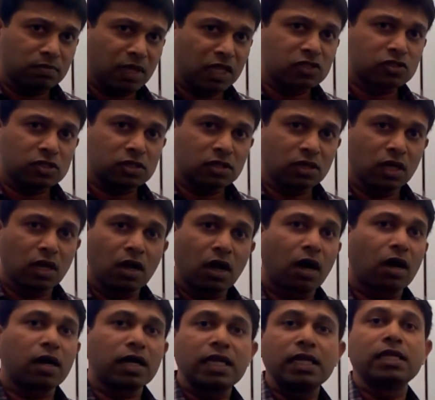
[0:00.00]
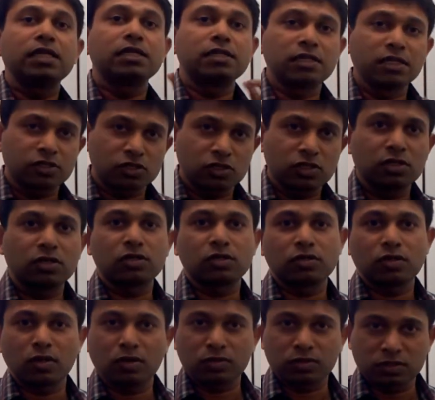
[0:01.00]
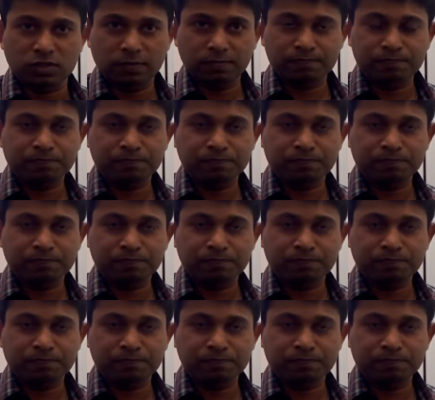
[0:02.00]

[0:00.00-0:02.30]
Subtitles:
mentioned are in addition to those.